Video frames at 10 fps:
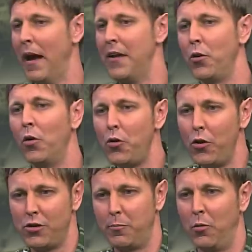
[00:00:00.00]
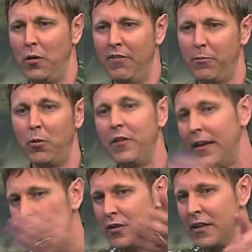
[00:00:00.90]
Man U. Who do you support? Liverpool. And
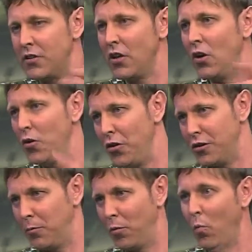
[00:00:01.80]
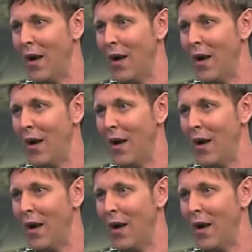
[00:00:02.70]
then they'll say, sir, who do you support?